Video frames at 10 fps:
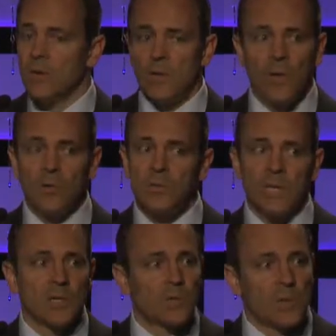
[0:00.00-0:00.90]
those
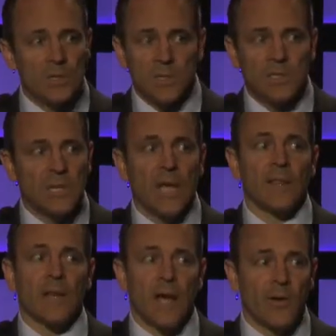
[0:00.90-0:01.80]
things were just
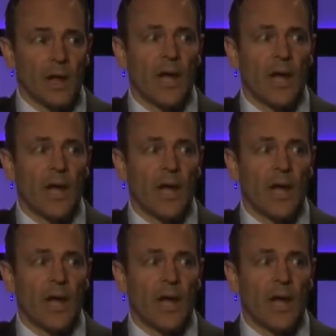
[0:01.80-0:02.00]
sailing out at